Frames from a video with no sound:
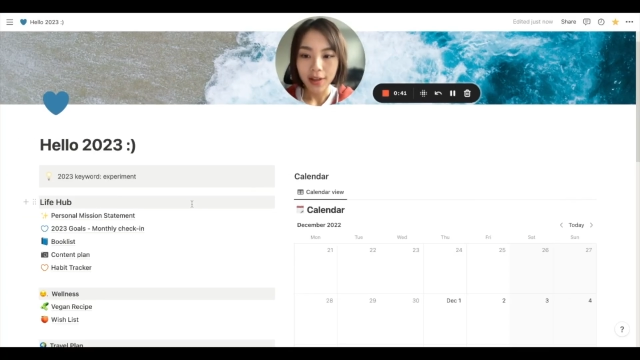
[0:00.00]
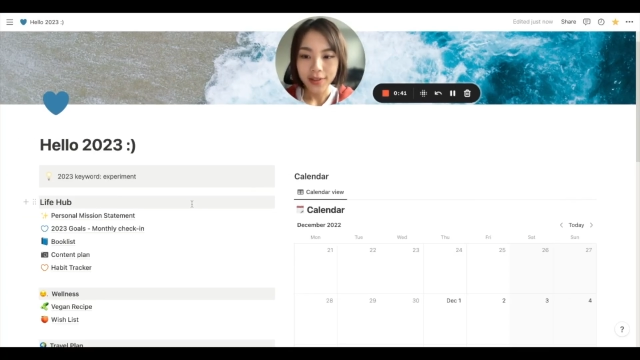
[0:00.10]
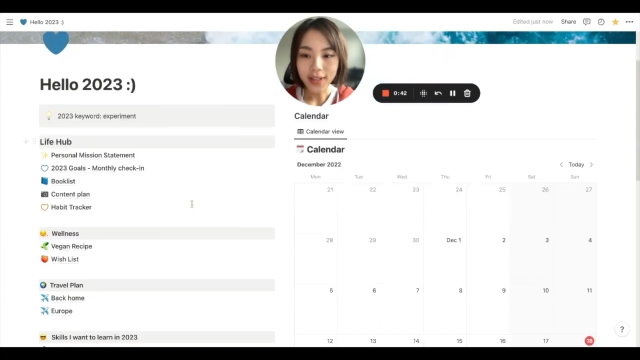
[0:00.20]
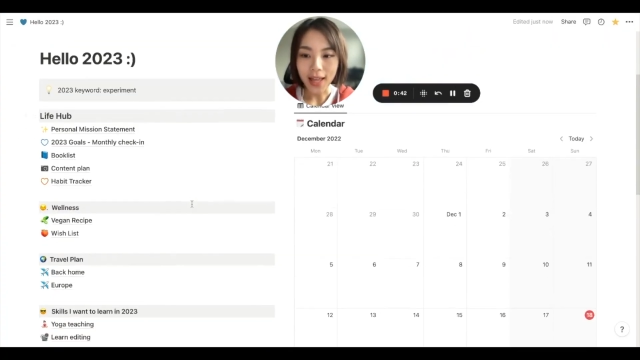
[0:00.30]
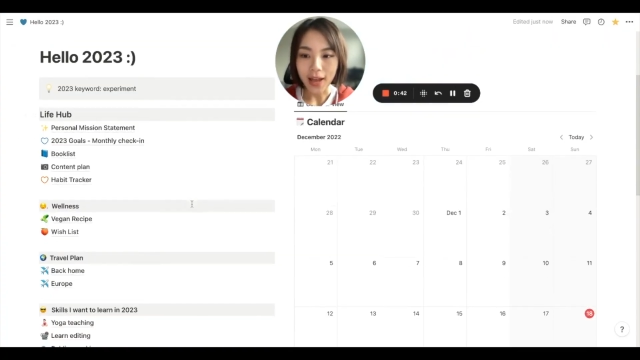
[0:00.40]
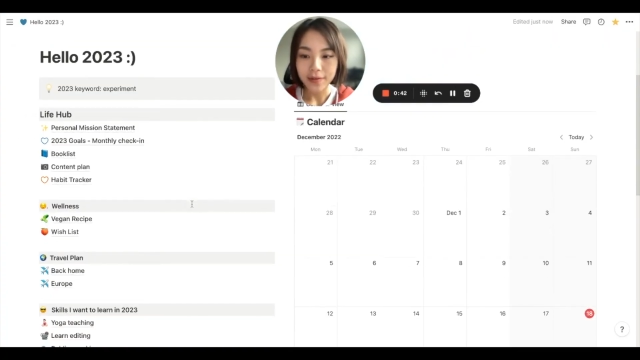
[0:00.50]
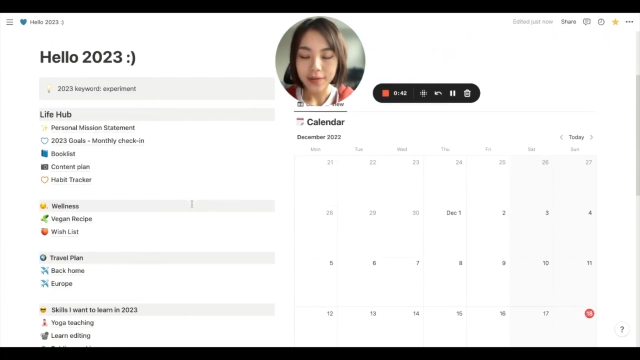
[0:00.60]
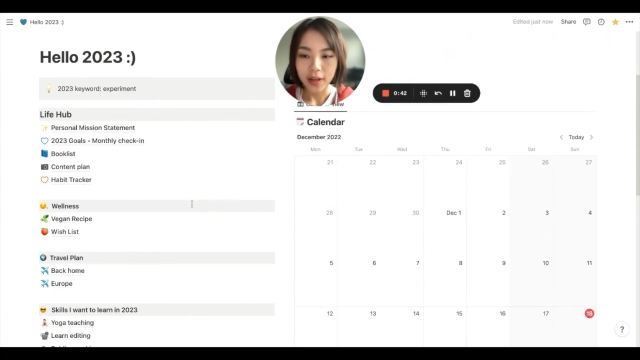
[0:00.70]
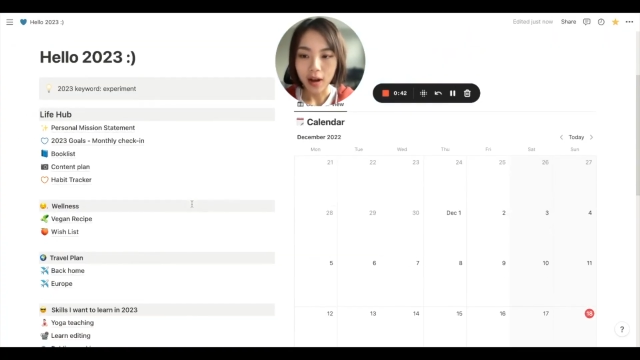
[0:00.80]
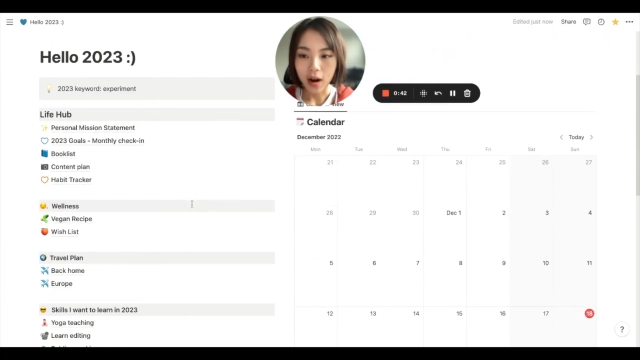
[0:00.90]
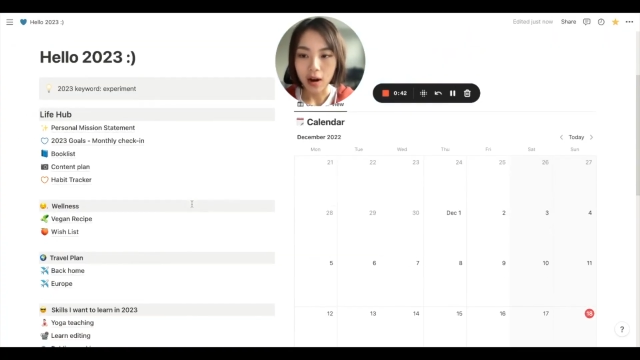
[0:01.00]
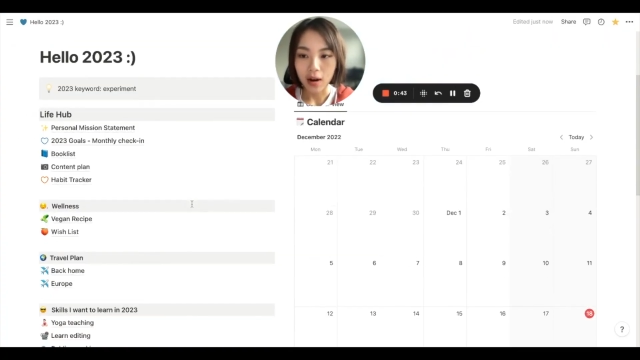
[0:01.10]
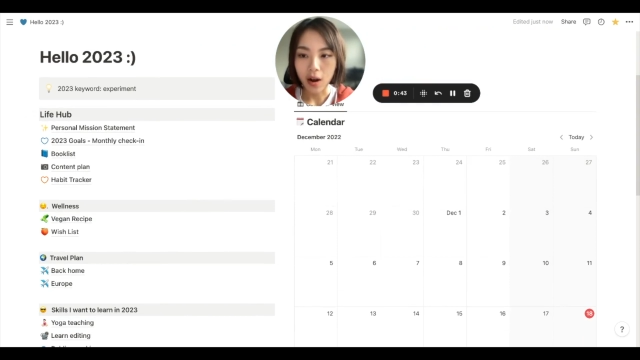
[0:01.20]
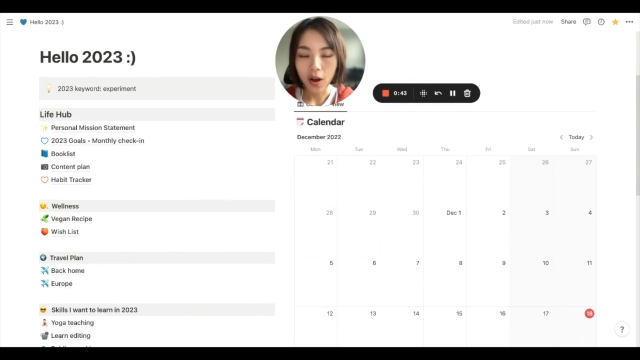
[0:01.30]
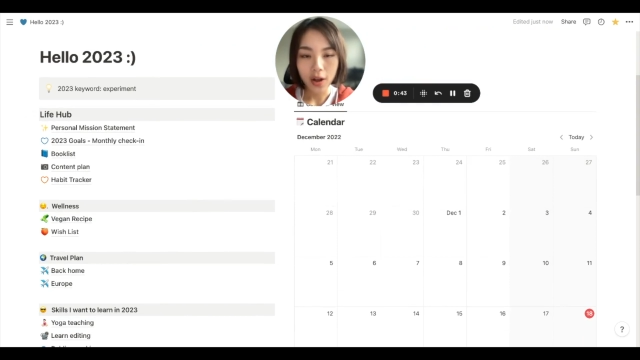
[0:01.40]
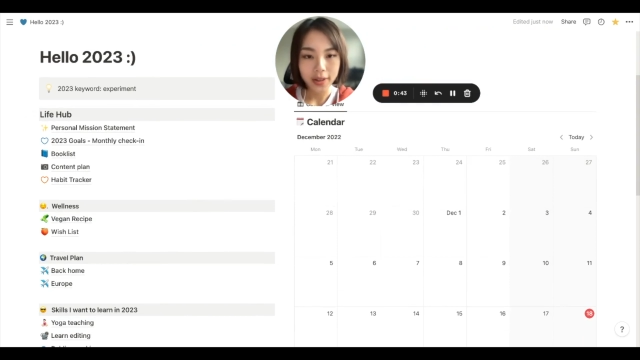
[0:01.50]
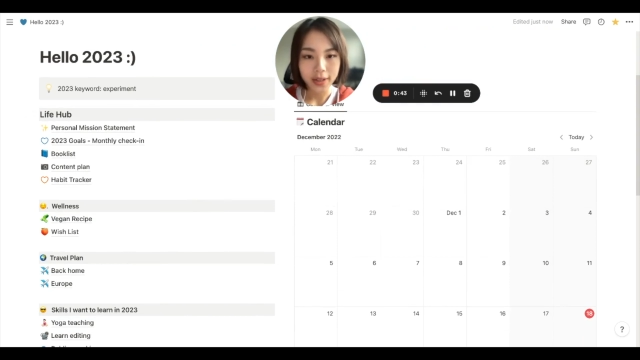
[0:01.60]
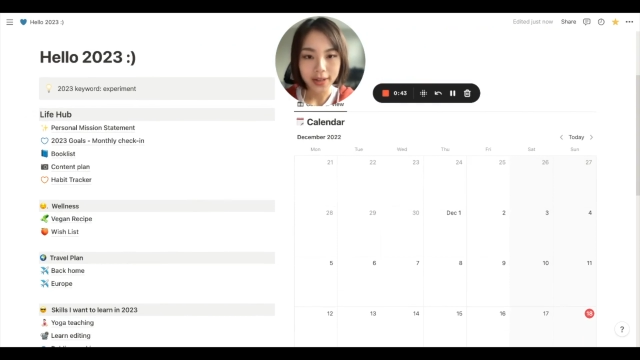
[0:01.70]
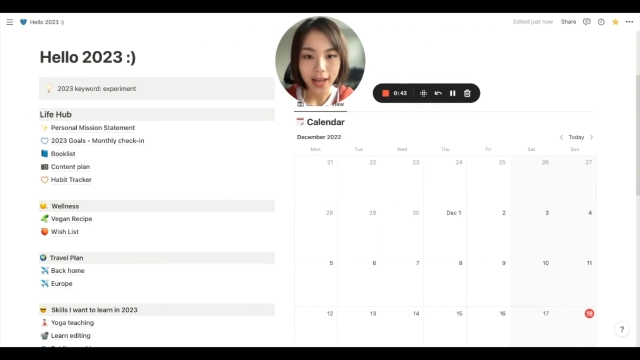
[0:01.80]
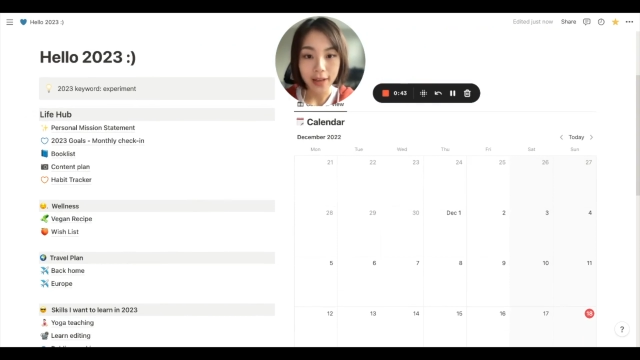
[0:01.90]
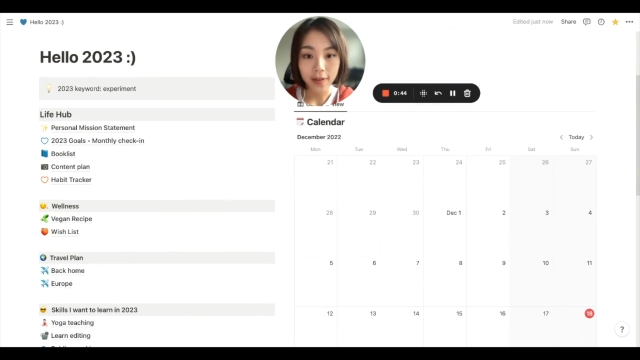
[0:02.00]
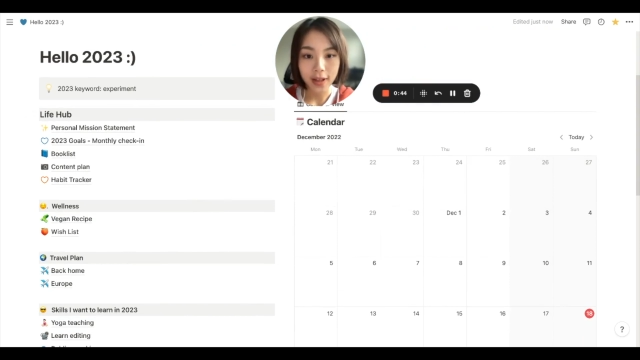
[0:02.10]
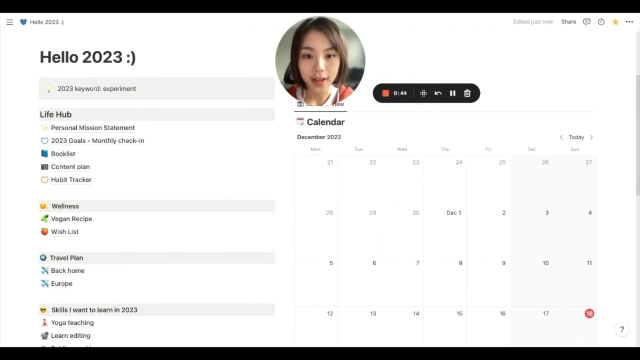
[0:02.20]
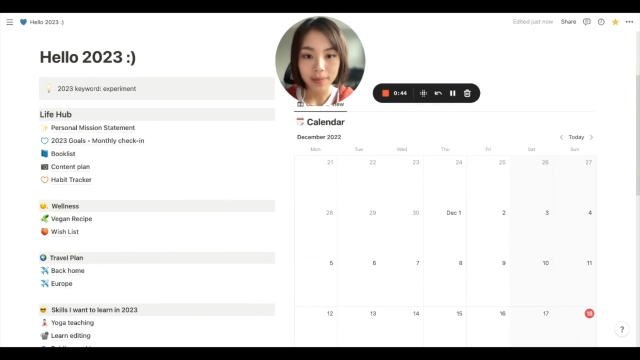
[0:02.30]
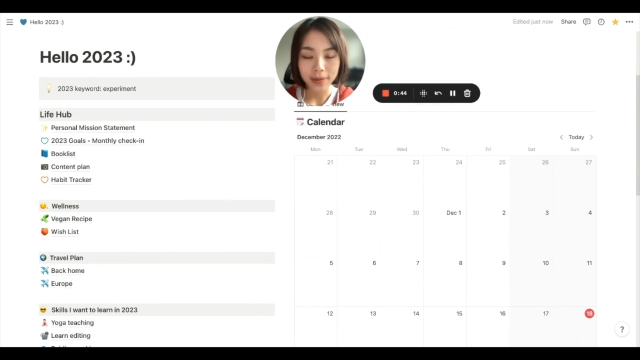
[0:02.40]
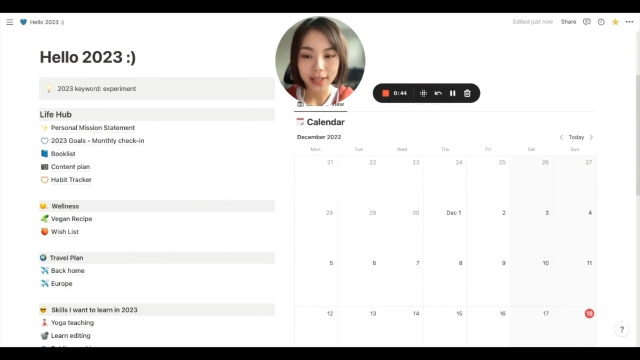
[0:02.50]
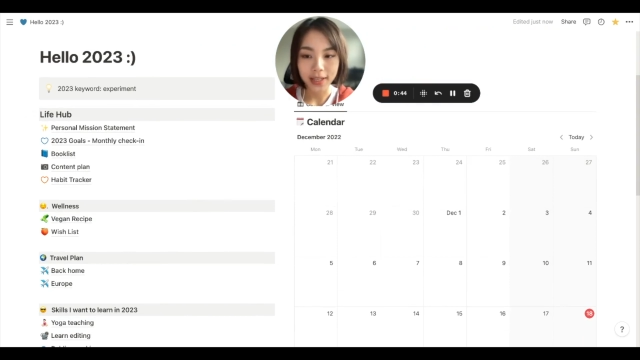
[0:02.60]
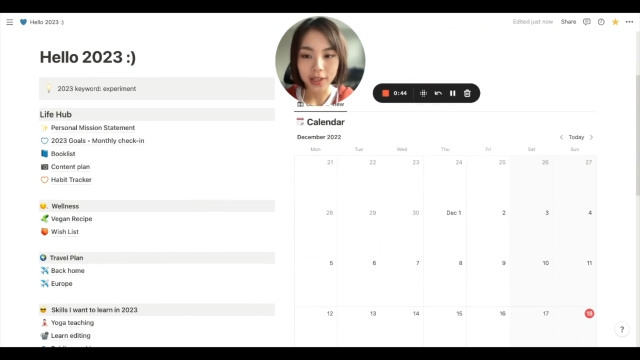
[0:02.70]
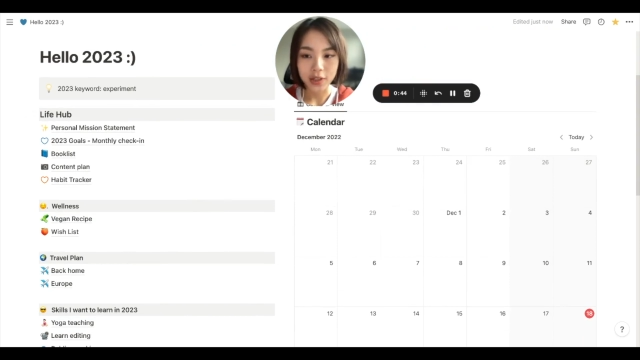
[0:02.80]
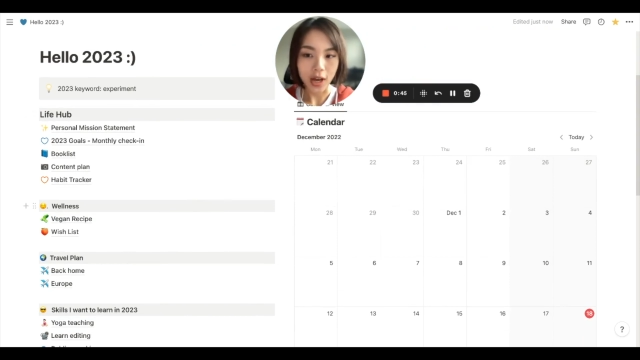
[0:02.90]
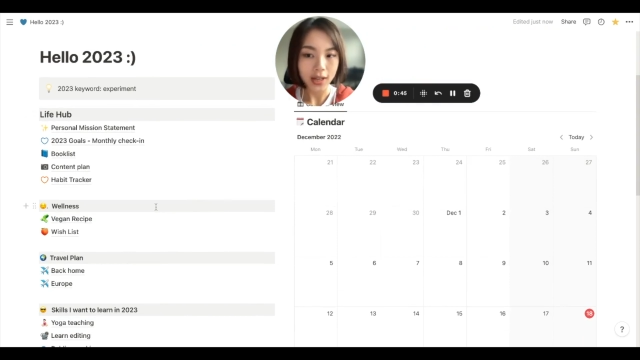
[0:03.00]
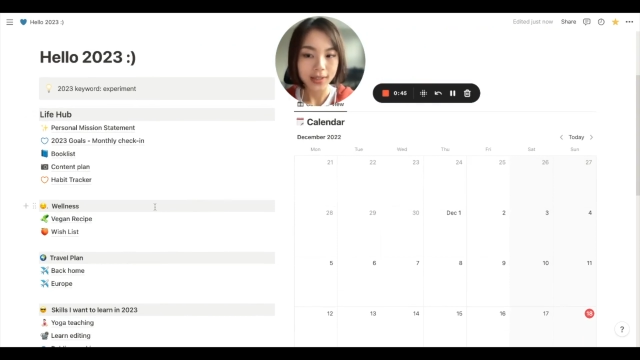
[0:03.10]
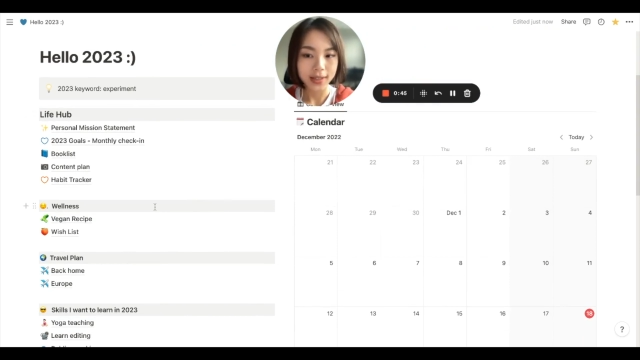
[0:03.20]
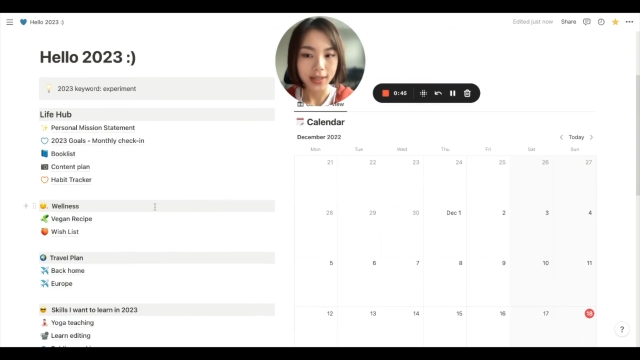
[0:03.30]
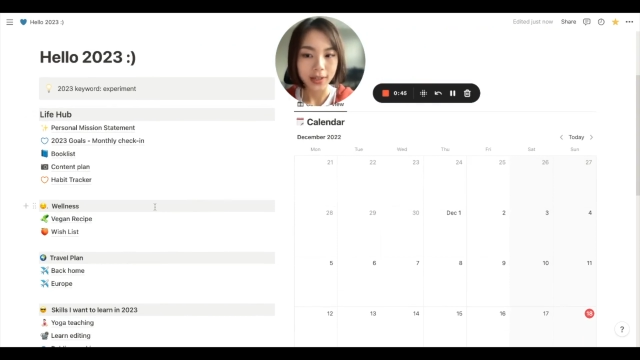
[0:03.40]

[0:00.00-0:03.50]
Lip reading: On the left are all the Life Hub key docs,